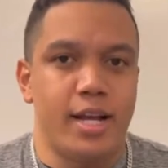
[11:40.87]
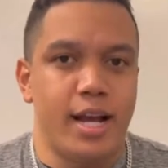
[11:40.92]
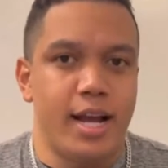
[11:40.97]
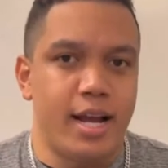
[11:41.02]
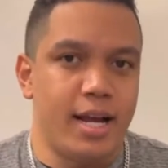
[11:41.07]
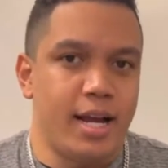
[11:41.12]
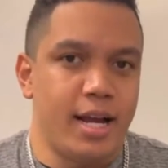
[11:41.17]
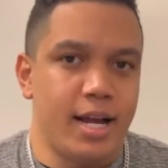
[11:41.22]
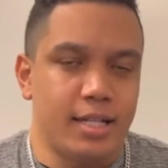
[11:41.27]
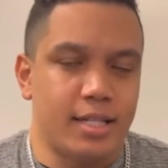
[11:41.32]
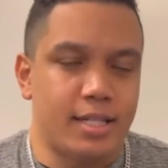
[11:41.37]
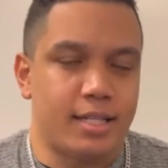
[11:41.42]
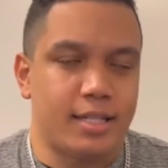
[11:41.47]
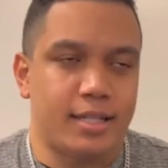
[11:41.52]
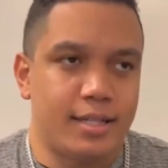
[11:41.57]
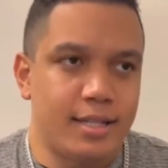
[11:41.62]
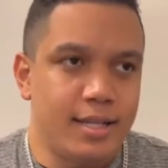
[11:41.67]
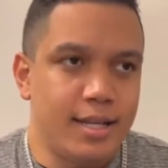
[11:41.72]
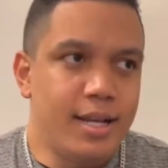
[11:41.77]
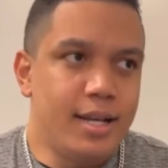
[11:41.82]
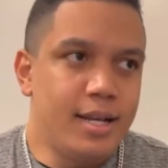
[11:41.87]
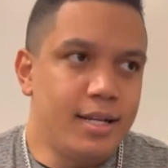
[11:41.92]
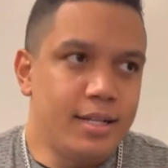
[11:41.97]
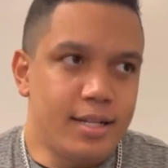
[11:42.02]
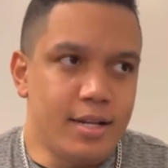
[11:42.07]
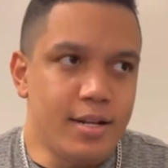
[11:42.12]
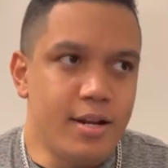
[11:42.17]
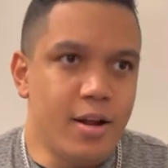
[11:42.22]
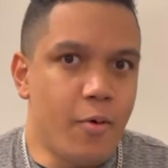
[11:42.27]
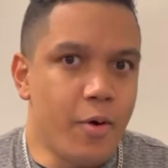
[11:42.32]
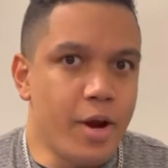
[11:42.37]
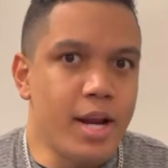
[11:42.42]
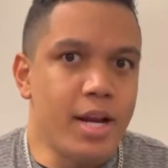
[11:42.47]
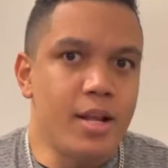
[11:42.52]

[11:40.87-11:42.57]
as, you know,